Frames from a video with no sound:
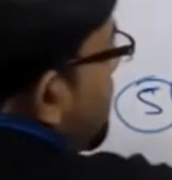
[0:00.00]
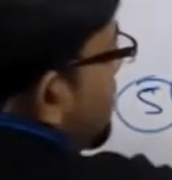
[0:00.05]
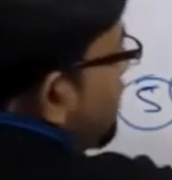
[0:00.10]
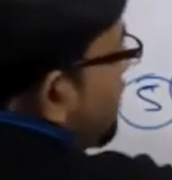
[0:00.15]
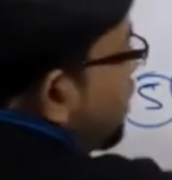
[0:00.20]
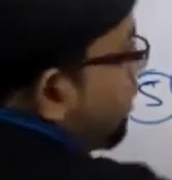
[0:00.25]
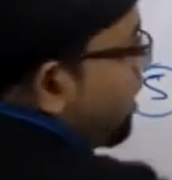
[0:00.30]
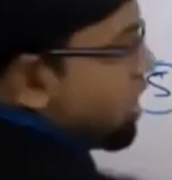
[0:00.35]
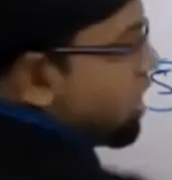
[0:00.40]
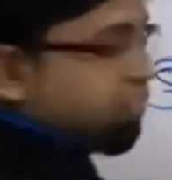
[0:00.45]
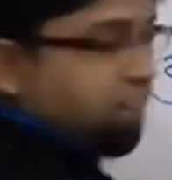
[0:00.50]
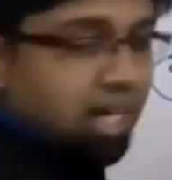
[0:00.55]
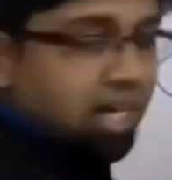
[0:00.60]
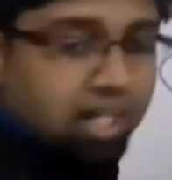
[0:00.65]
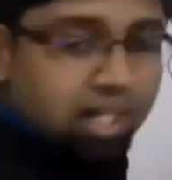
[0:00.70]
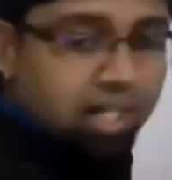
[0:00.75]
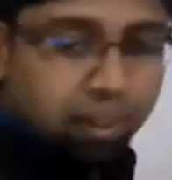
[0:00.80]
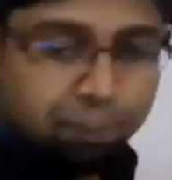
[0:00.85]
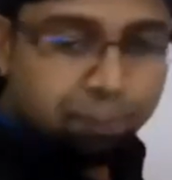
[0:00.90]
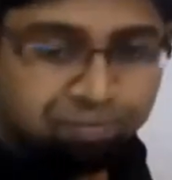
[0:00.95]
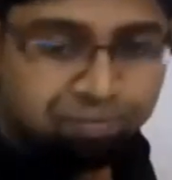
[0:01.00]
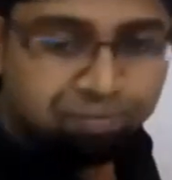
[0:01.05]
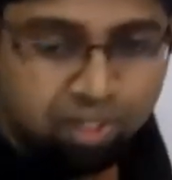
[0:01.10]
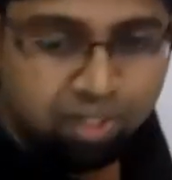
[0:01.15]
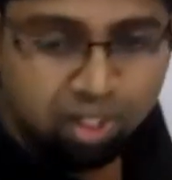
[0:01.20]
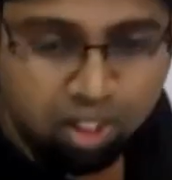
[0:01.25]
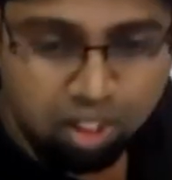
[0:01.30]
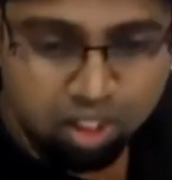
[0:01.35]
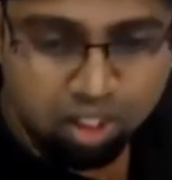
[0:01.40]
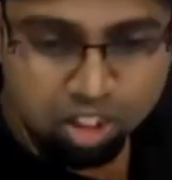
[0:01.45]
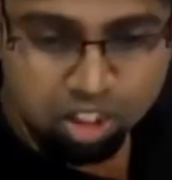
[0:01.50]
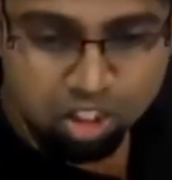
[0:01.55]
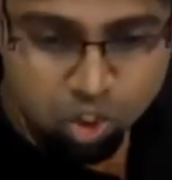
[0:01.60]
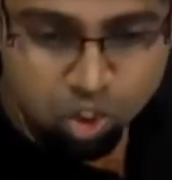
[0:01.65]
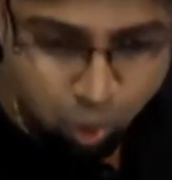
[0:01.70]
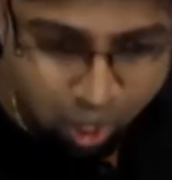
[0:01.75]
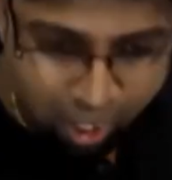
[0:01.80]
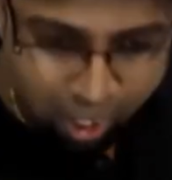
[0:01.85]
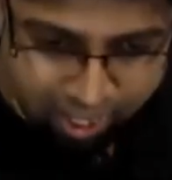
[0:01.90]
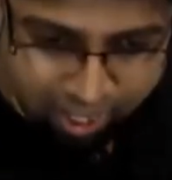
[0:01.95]
125 is what?
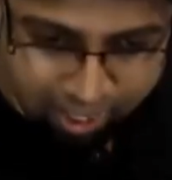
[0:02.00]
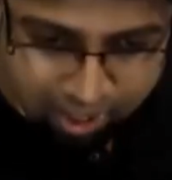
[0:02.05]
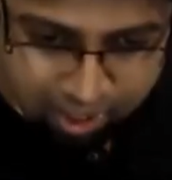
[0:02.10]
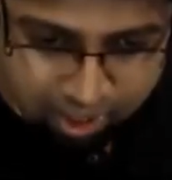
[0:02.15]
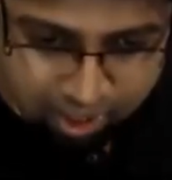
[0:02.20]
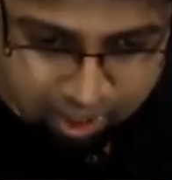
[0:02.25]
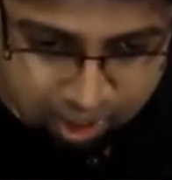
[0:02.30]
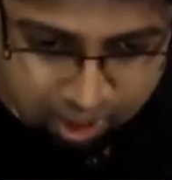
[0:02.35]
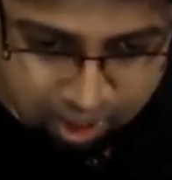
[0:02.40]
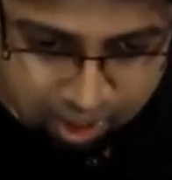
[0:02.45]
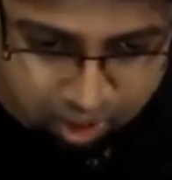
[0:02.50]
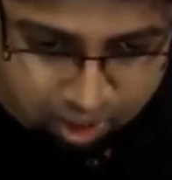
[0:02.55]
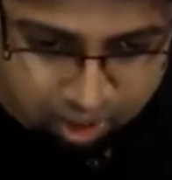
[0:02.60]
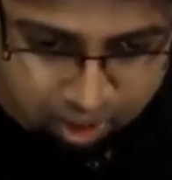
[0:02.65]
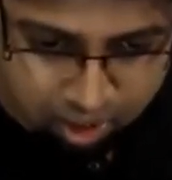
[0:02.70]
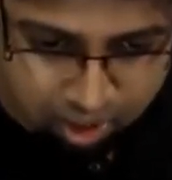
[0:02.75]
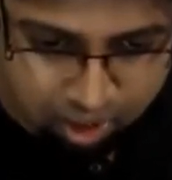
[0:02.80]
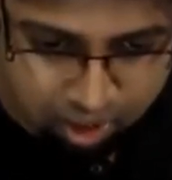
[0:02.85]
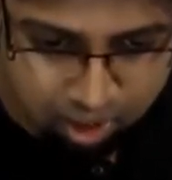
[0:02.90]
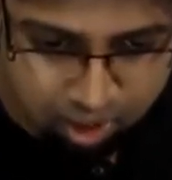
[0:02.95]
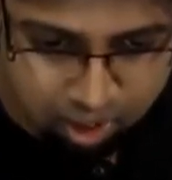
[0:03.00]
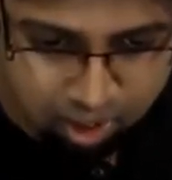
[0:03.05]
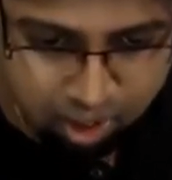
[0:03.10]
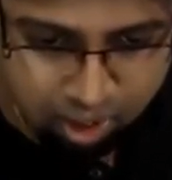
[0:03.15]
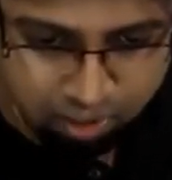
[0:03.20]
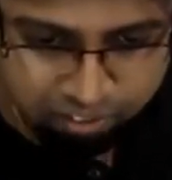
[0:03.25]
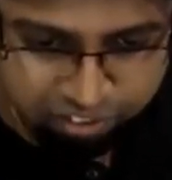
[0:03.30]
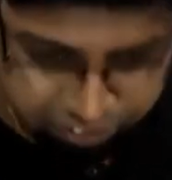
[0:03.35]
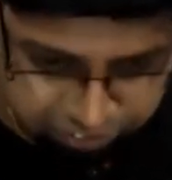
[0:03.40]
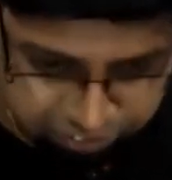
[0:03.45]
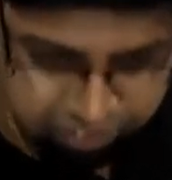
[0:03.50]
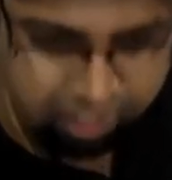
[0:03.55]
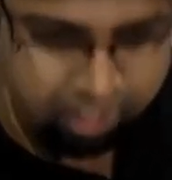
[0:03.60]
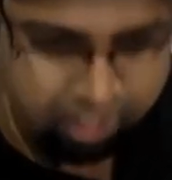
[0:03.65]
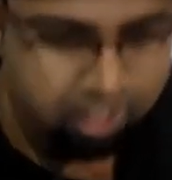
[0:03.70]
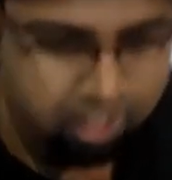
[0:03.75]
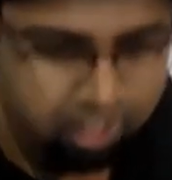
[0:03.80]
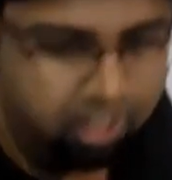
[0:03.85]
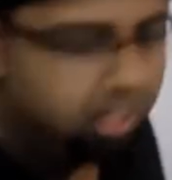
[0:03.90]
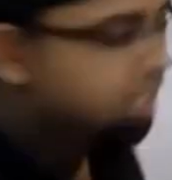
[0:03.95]

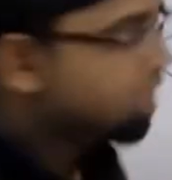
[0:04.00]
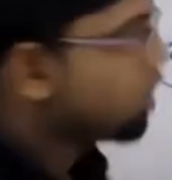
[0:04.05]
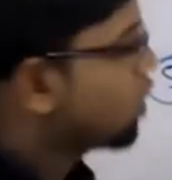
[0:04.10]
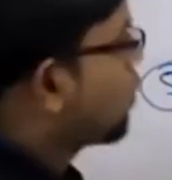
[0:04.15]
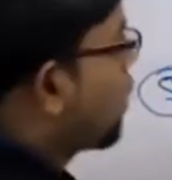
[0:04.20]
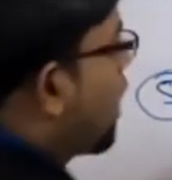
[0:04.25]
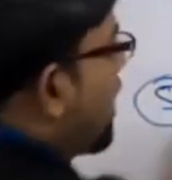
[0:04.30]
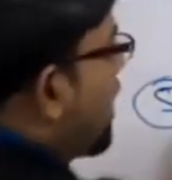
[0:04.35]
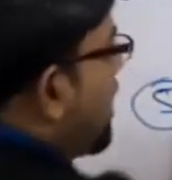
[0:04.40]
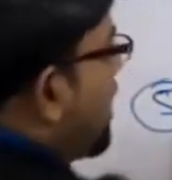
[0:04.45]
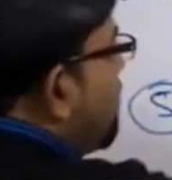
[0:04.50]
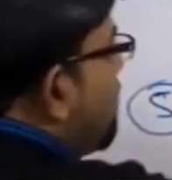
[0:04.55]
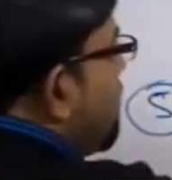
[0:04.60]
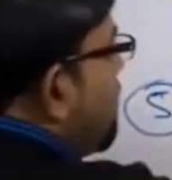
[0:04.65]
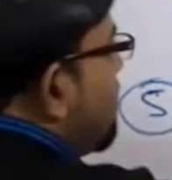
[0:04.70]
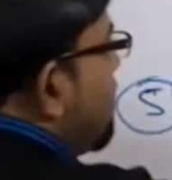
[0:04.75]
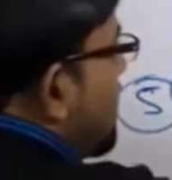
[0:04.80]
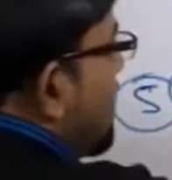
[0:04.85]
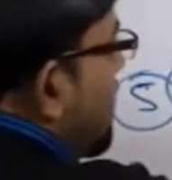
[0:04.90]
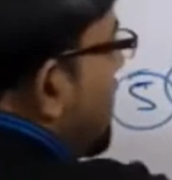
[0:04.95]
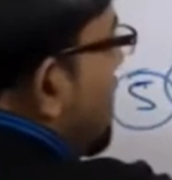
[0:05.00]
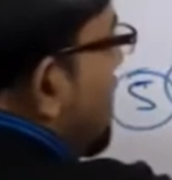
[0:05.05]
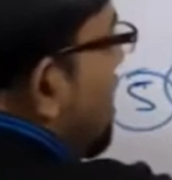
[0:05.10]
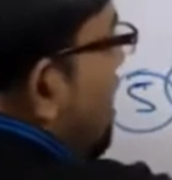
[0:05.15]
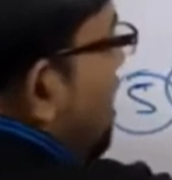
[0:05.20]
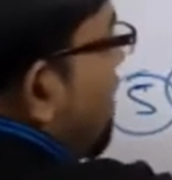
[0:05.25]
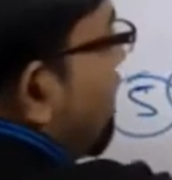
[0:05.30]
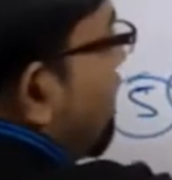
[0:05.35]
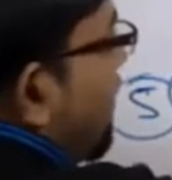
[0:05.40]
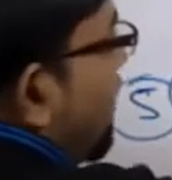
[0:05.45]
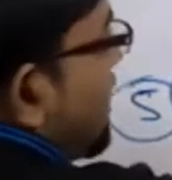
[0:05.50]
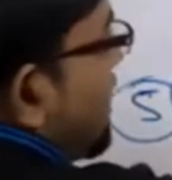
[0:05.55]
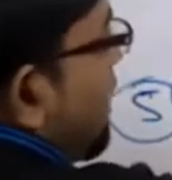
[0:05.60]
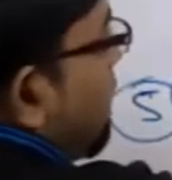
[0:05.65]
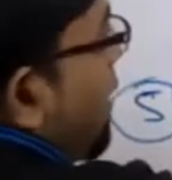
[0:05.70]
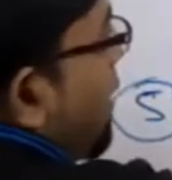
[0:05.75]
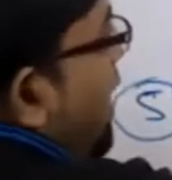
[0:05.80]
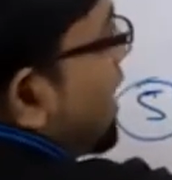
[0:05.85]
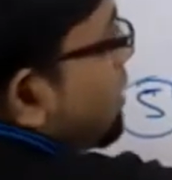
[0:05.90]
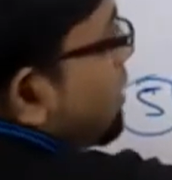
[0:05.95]
250. 250. What is the
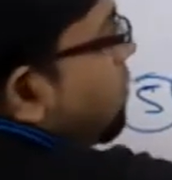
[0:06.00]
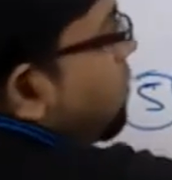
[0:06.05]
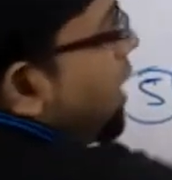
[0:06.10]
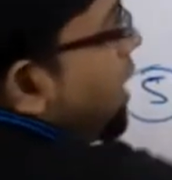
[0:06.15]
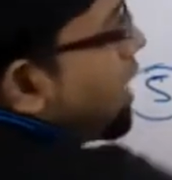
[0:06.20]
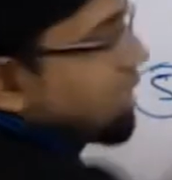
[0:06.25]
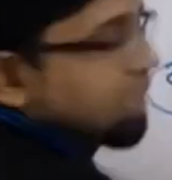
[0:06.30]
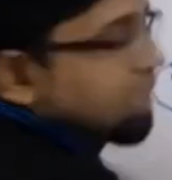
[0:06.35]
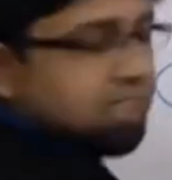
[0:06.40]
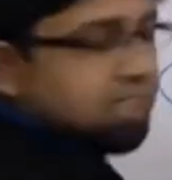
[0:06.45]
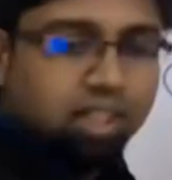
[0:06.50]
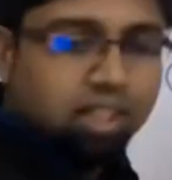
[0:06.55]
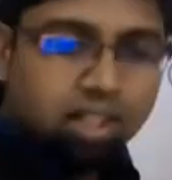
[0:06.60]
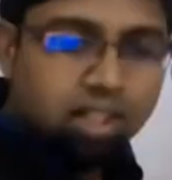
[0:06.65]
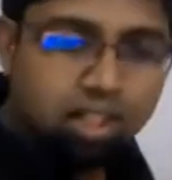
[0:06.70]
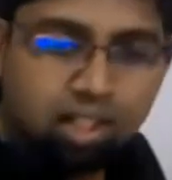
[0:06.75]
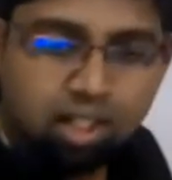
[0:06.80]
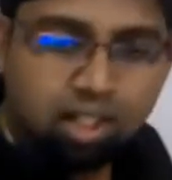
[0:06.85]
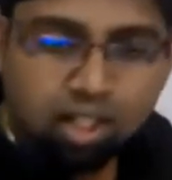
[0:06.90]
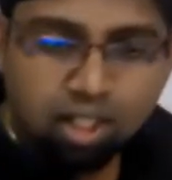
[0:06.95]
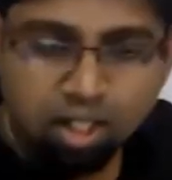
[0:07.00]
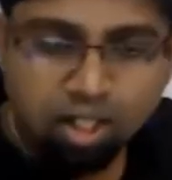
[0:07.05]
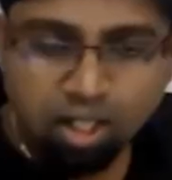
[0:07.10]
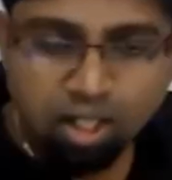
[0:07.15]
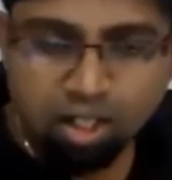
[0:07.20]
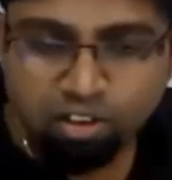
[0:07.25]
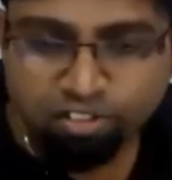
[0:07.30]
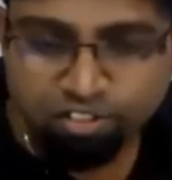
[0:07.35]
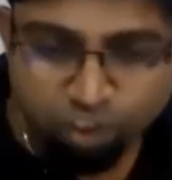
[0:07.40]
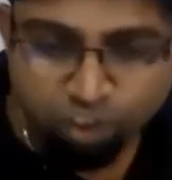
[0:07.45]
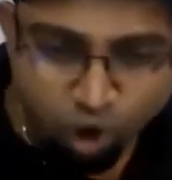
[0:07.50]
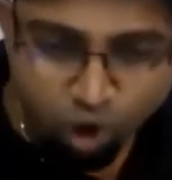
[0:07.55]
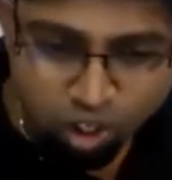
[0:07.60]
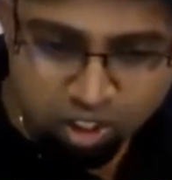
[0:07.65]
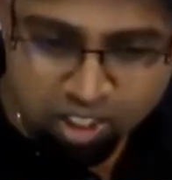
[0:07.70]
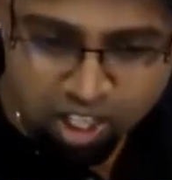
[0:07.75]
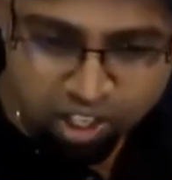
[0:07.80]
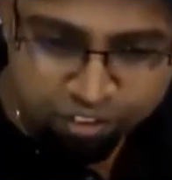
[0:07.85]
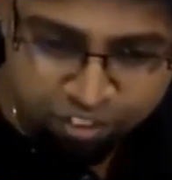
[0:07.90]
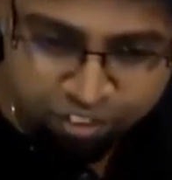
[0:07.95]
pass marks?
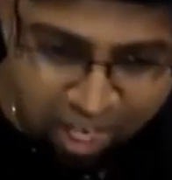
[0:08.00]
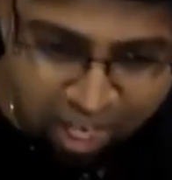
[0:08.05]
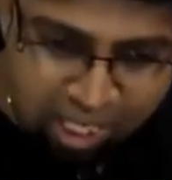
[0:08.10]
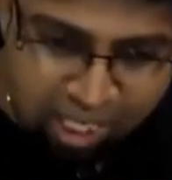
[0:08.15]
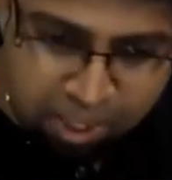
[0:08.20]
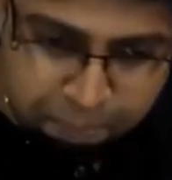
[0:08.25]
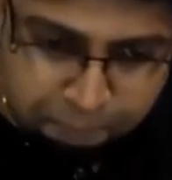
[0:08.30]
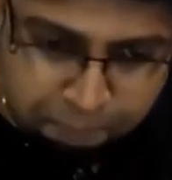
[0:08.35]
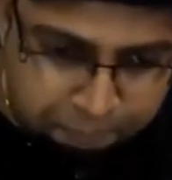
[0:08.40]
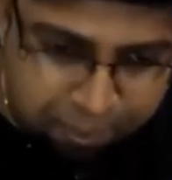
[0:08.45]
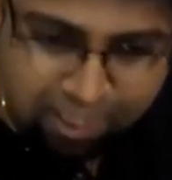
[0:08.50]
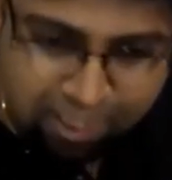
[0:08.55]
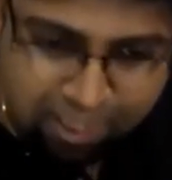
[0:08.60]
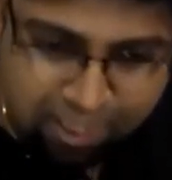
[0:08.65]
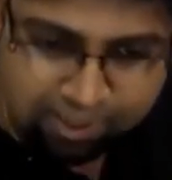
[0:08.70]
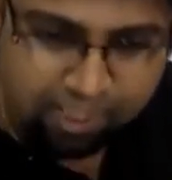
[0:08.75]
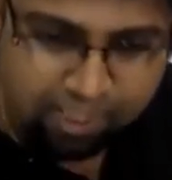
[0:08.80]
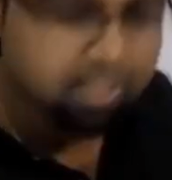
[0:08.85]
45%.